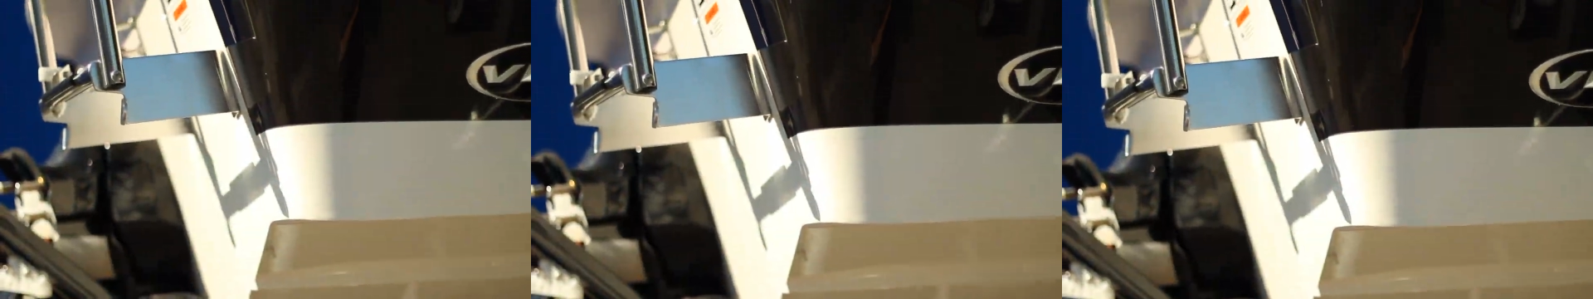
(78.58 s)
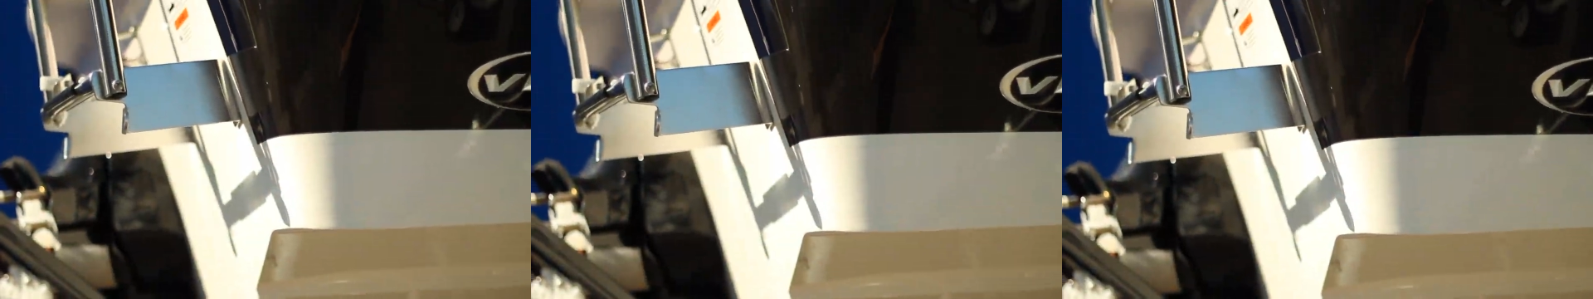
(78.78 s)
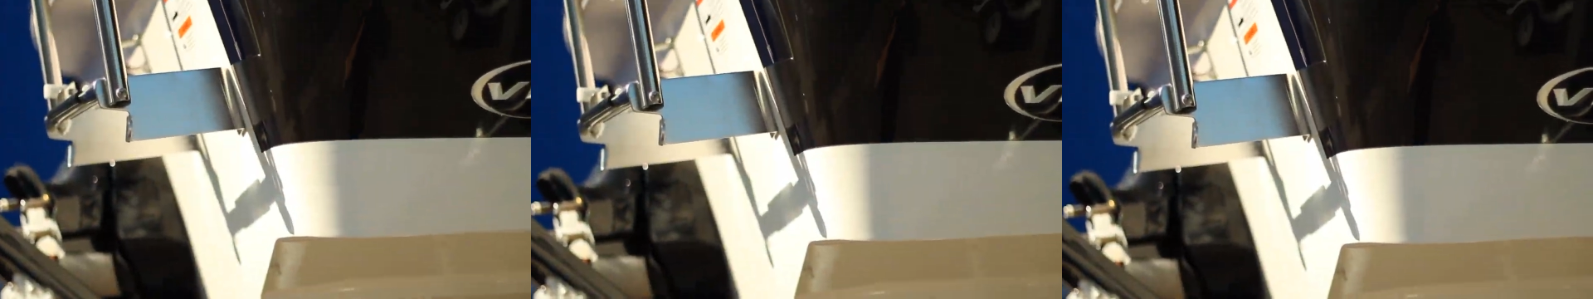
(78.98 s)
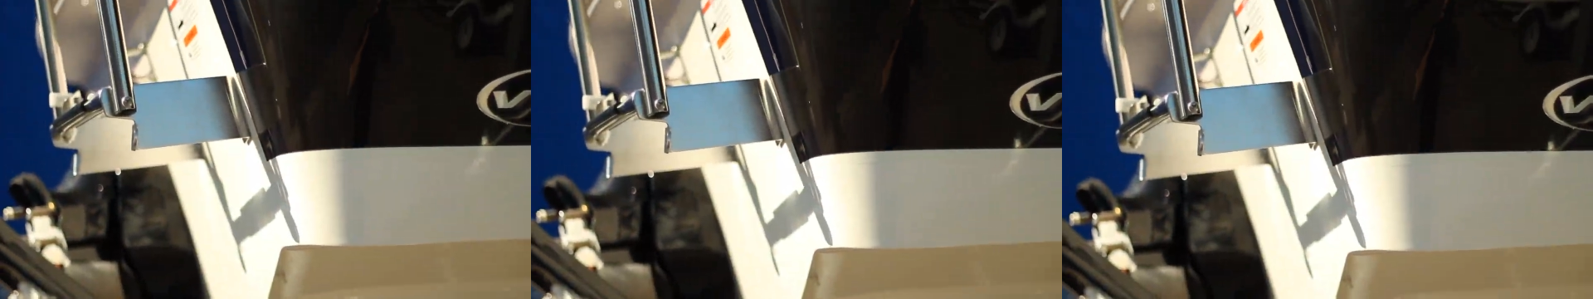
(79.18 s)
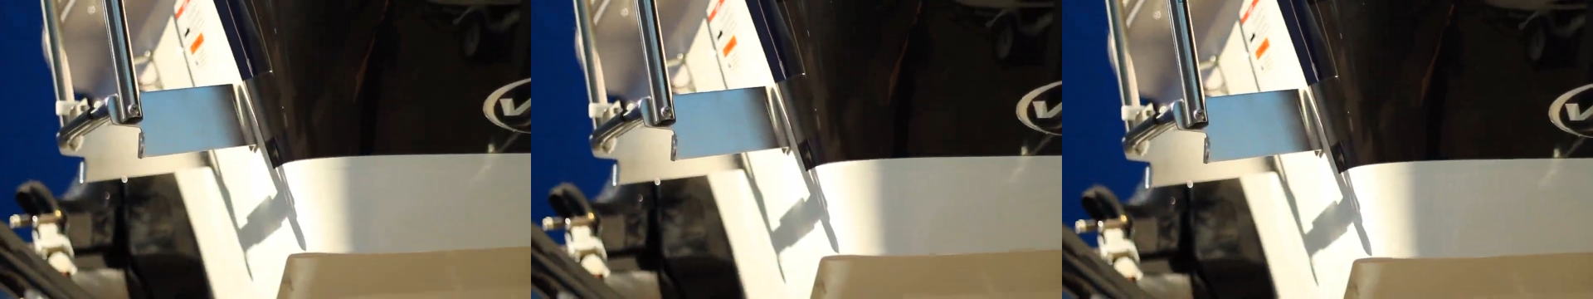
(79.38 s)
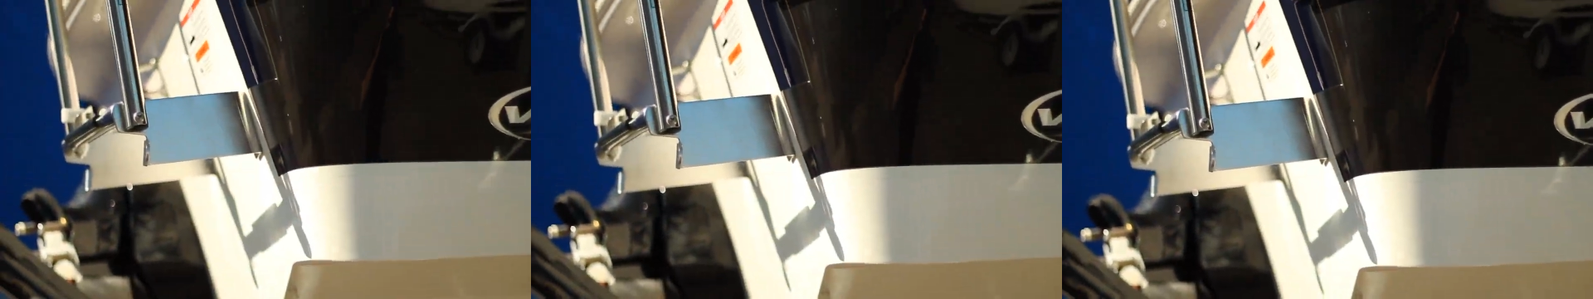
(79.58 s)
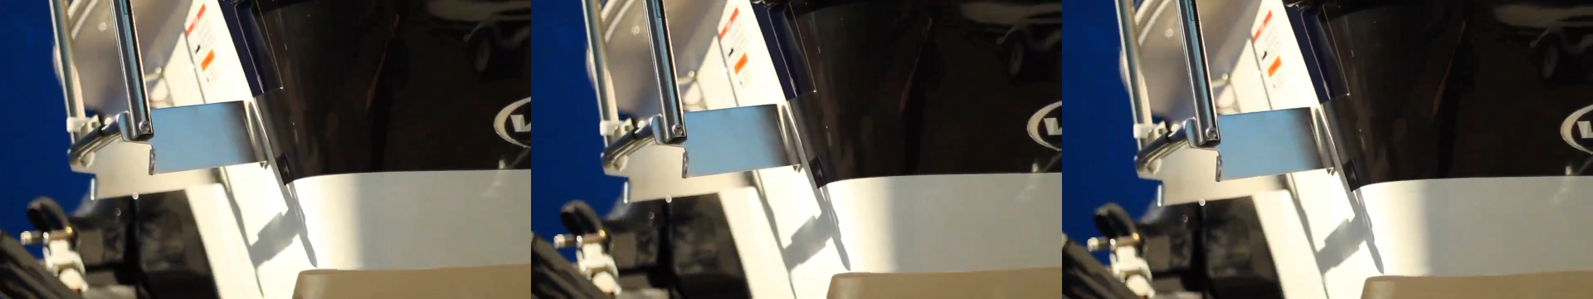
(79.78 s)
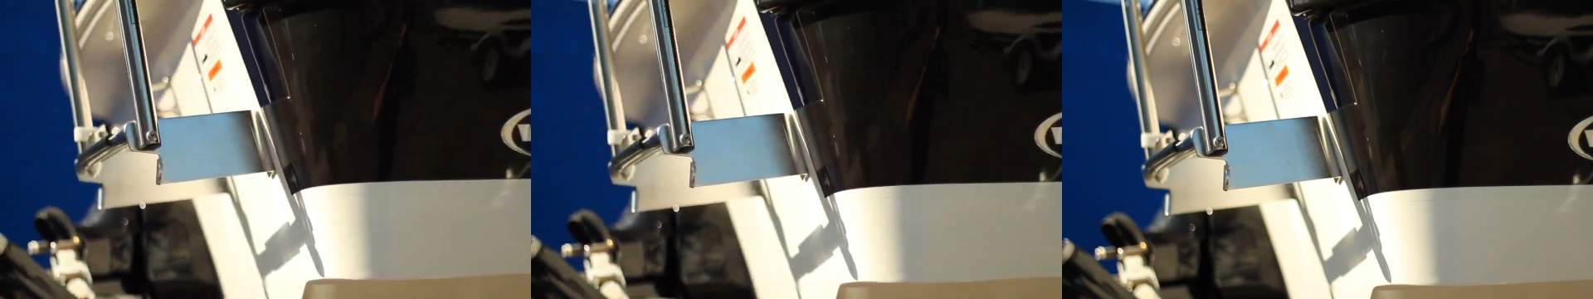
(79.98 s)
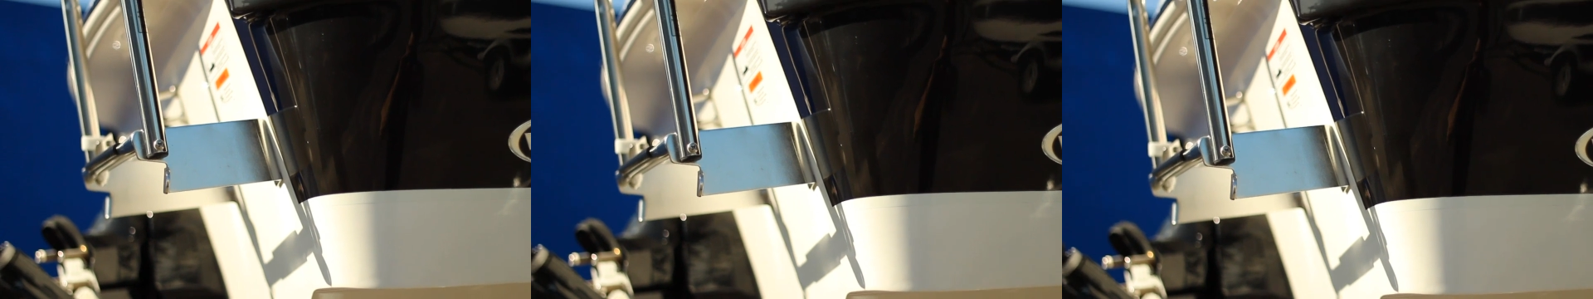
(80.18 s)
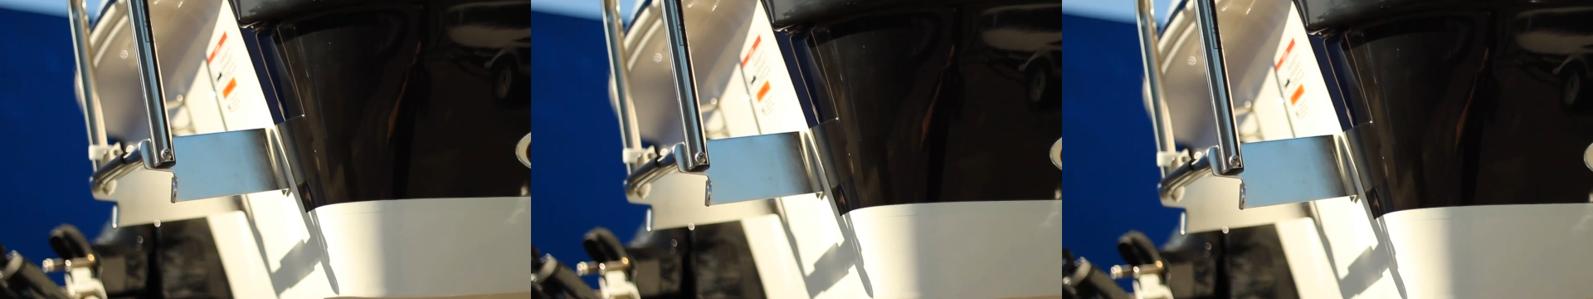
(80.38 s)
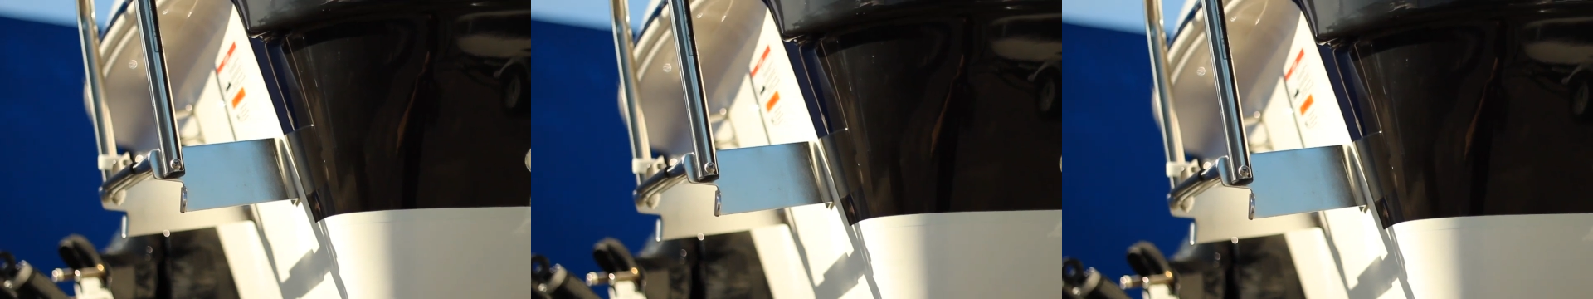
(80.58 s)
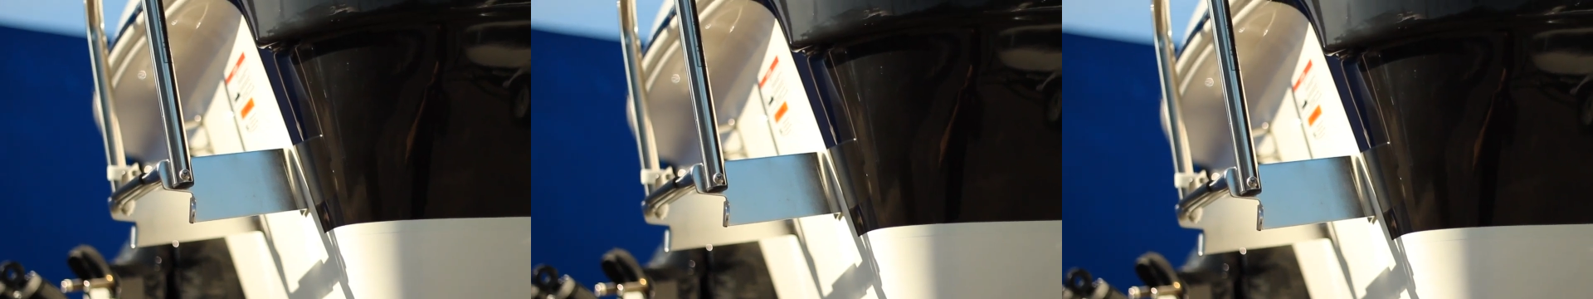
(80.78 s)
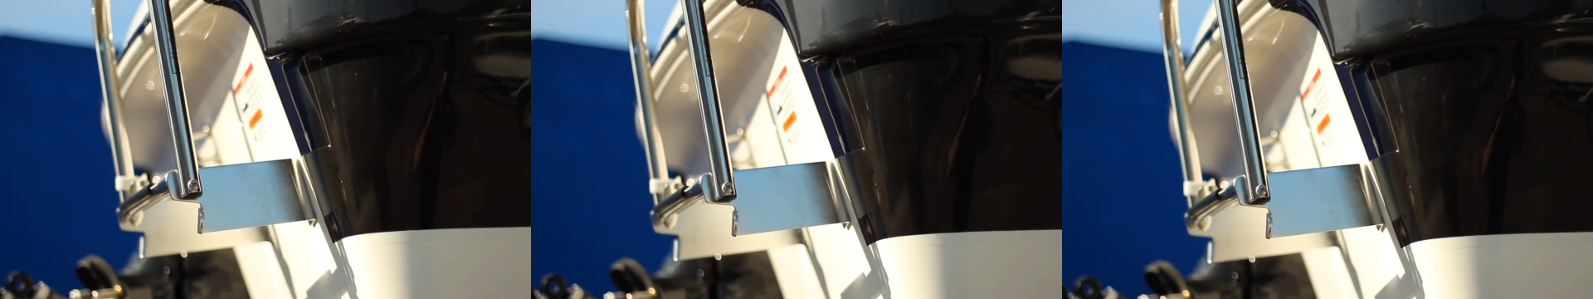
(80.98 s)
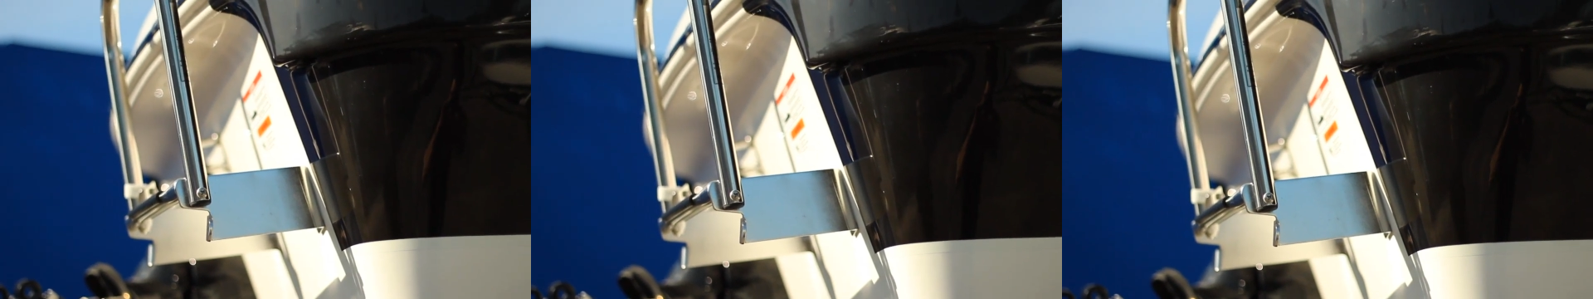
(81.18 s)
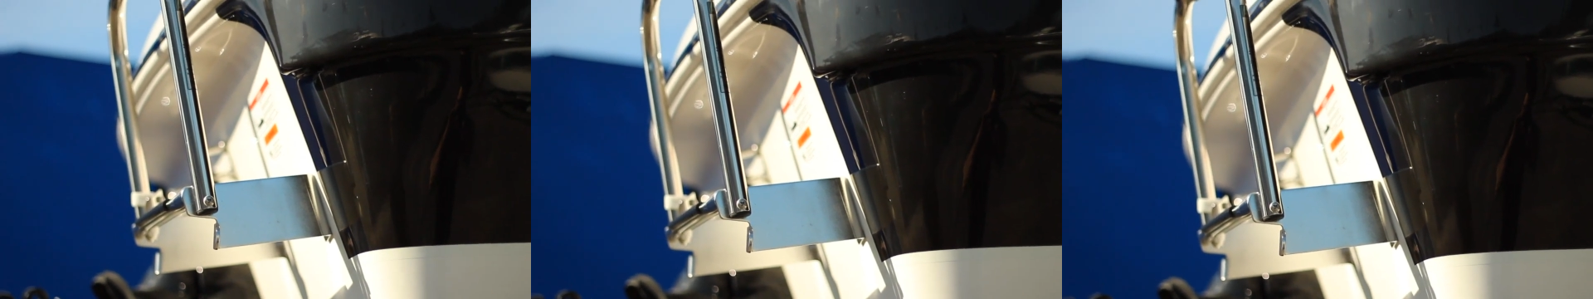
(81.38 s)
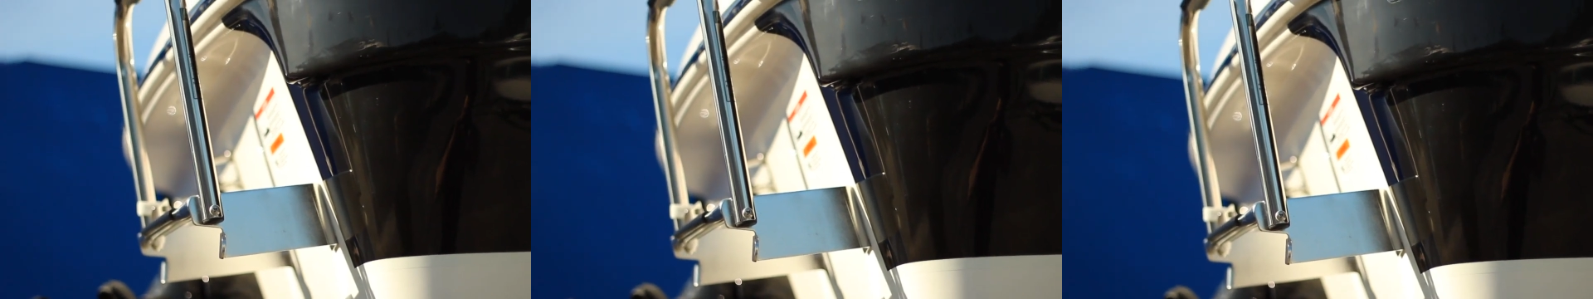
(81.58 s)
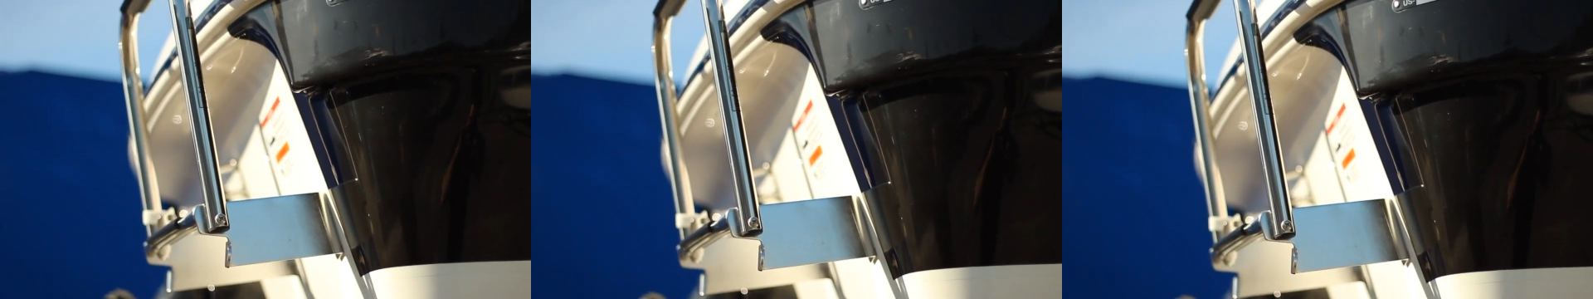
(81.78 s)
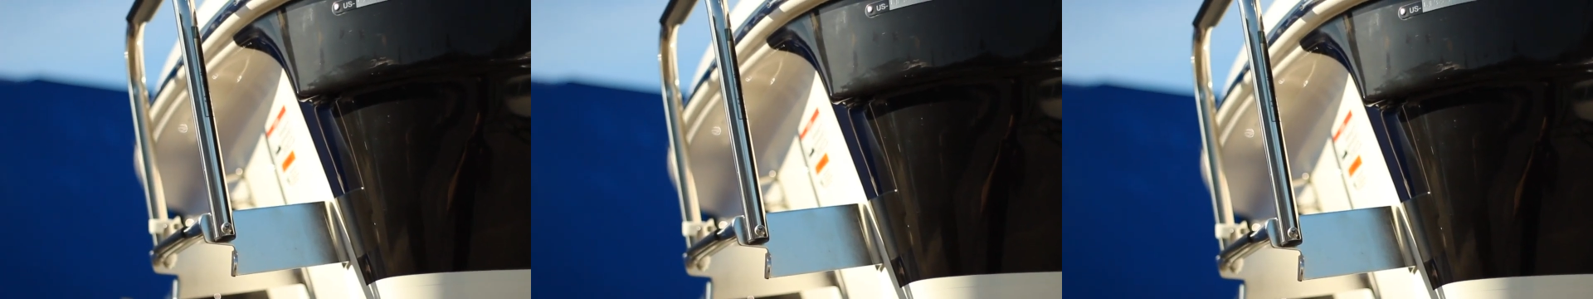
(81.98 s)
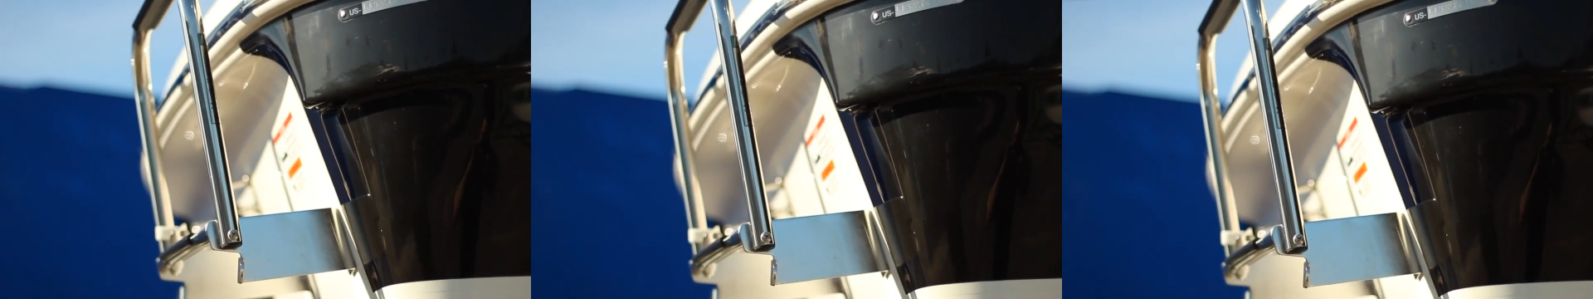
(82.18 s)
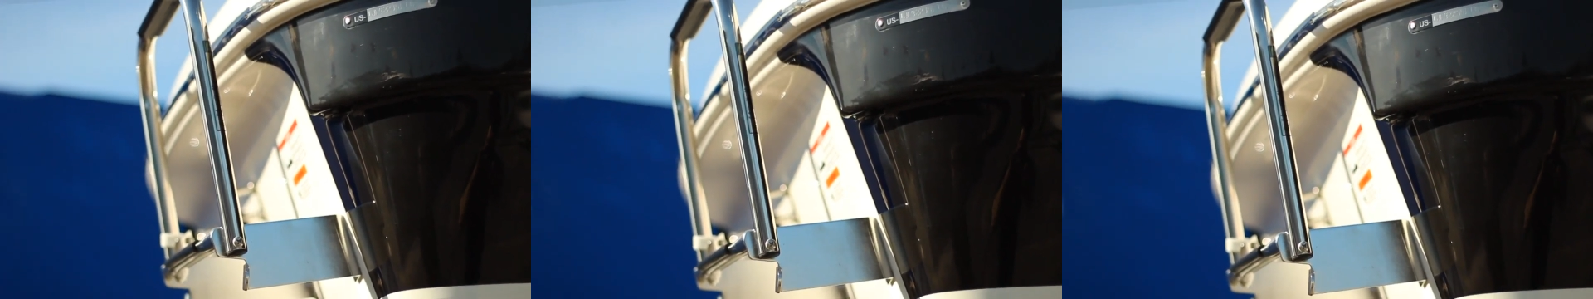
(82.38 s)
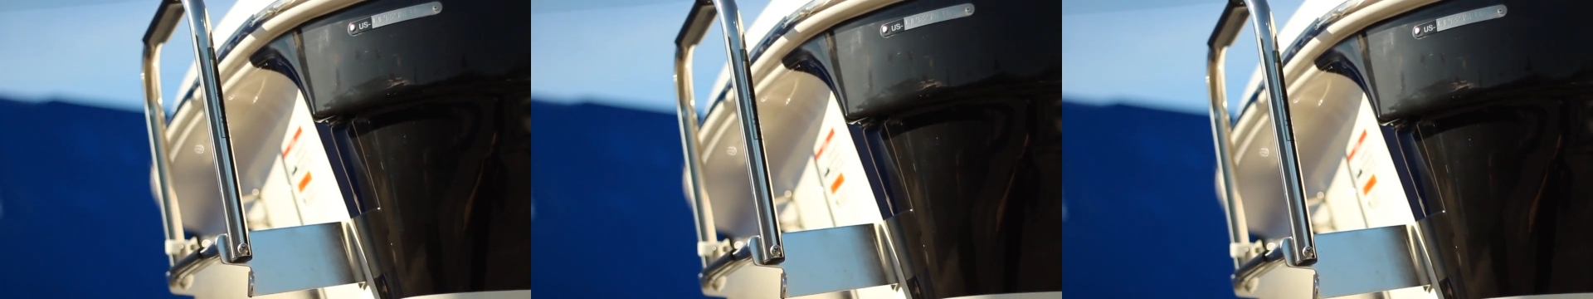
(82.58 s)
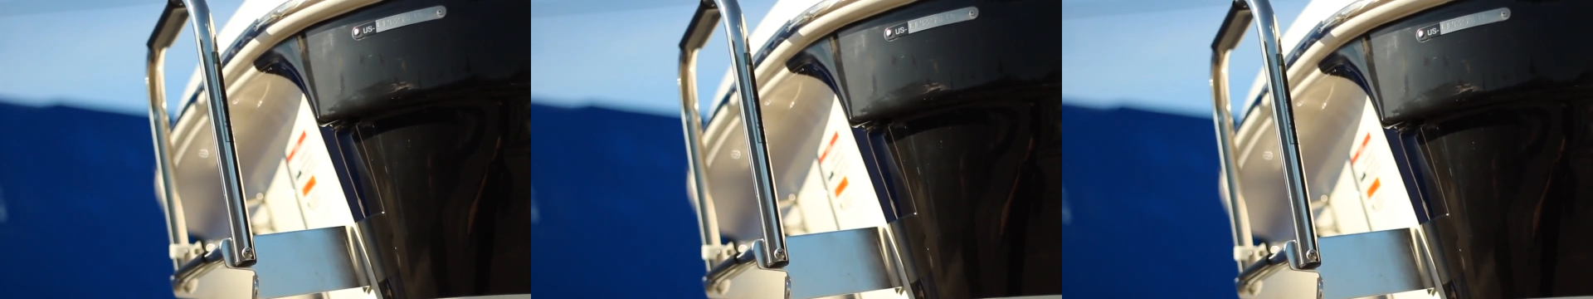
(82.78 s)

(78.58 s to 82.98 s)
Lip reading: Nobody's mouth can be seen.